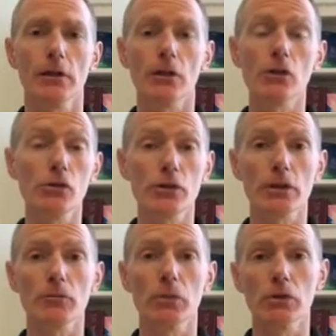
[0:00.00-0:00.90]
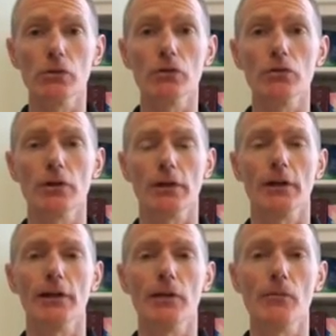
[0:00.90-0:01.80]
Including below
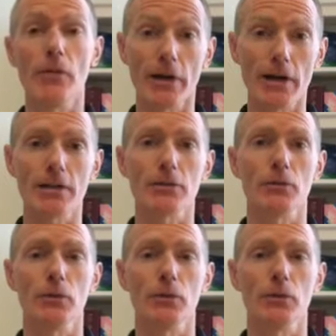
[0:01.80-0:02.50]
that,